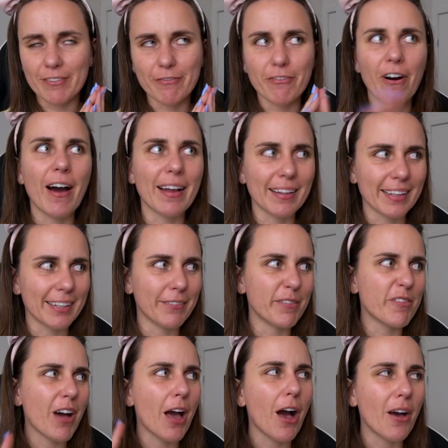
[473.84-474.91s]
finally,
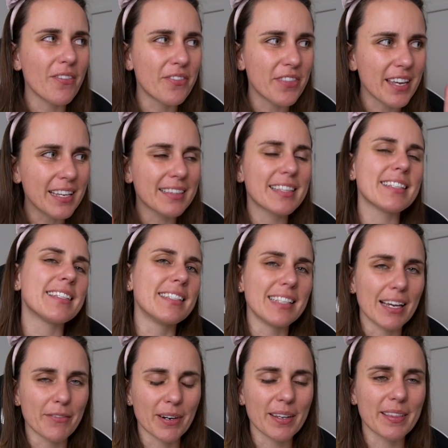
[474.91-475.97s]
I think this is
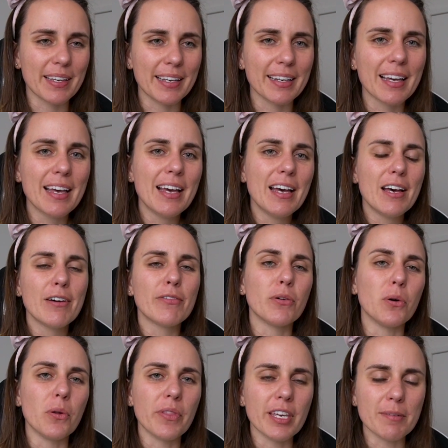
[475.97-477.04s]
everything
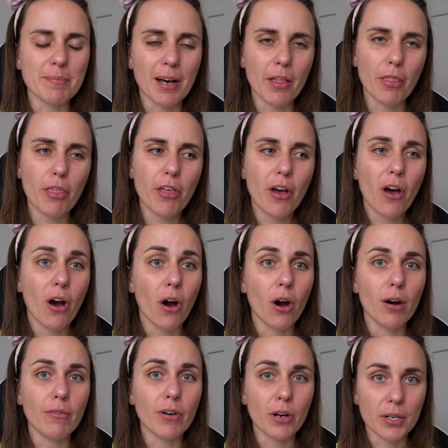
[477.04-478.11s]
for the month
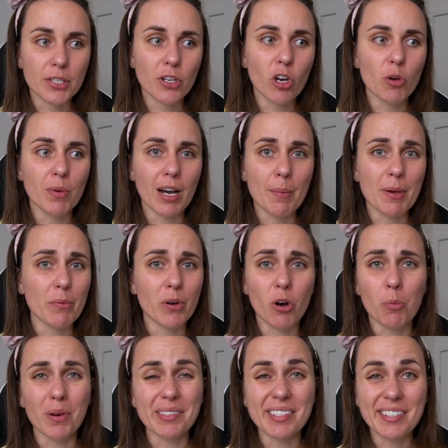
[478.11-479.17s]
of October. I mean, we're
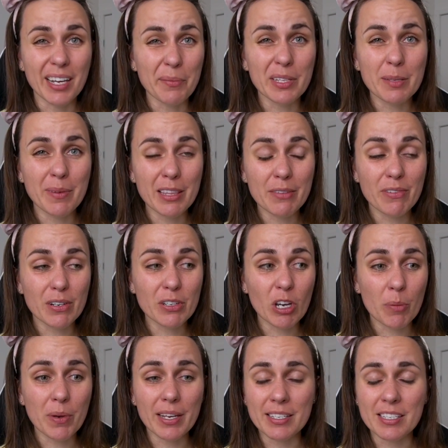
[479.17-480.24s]
almost done with the month of
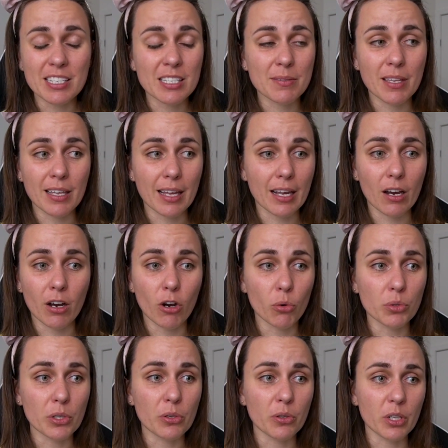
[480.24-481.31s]
October. It's just like,
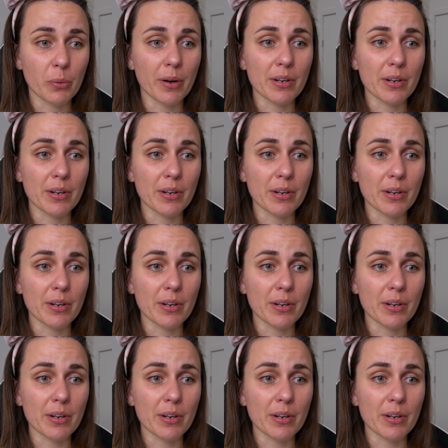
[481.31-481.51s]
holy dooly,